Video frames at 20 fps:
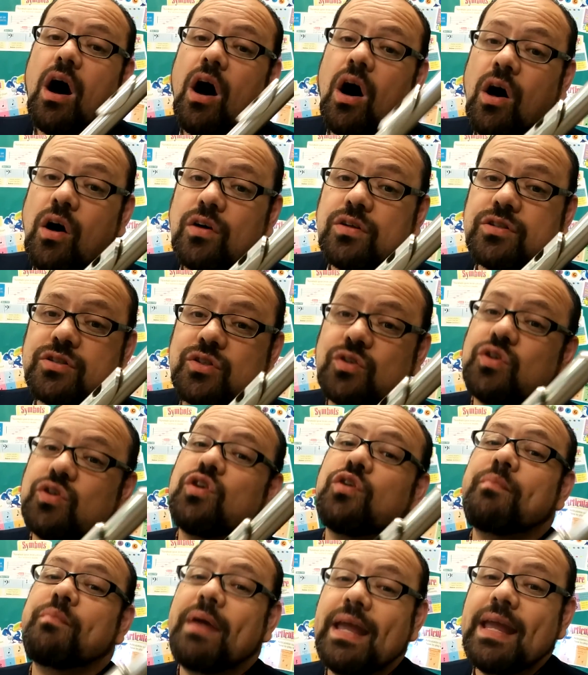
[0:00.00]
Also,
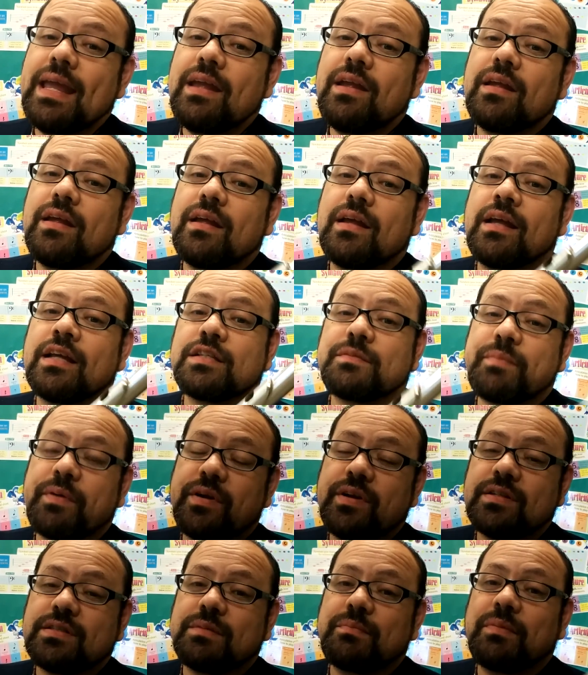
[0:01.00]
you may
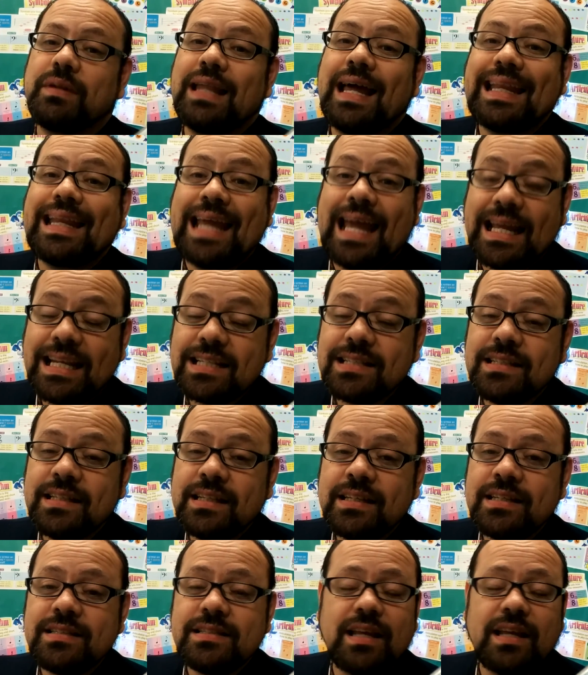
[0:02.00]
experience some
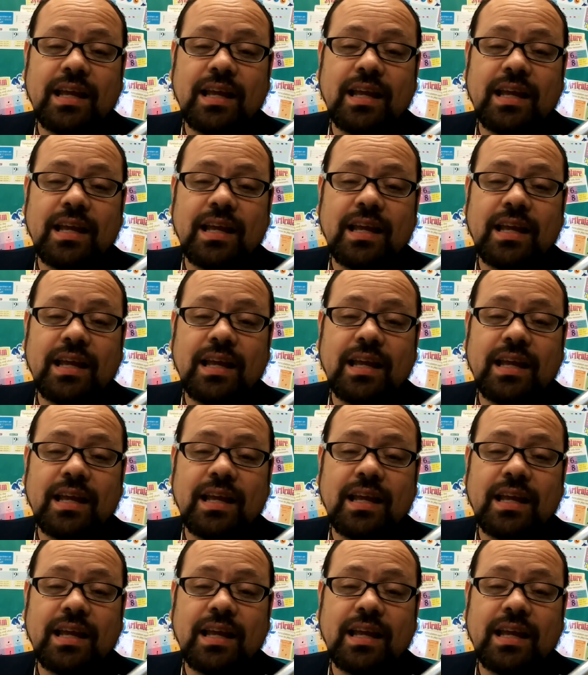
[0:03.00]
lightheadedness,